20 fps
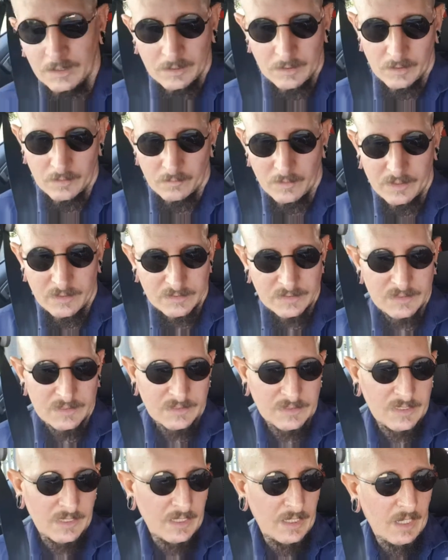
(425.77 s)
yeah, what else
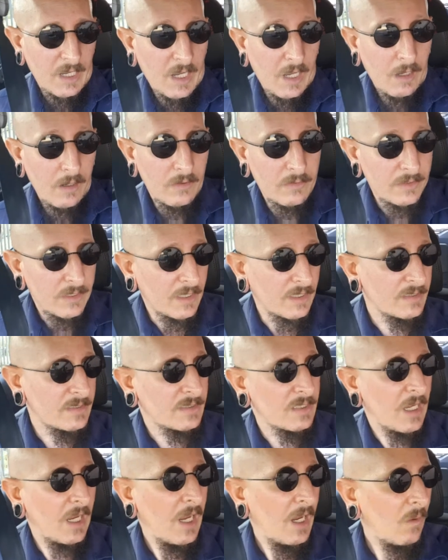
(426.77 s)
is there? Oh,
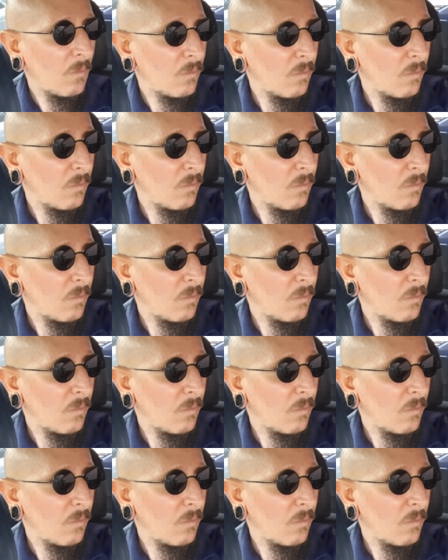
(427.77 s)
yes, I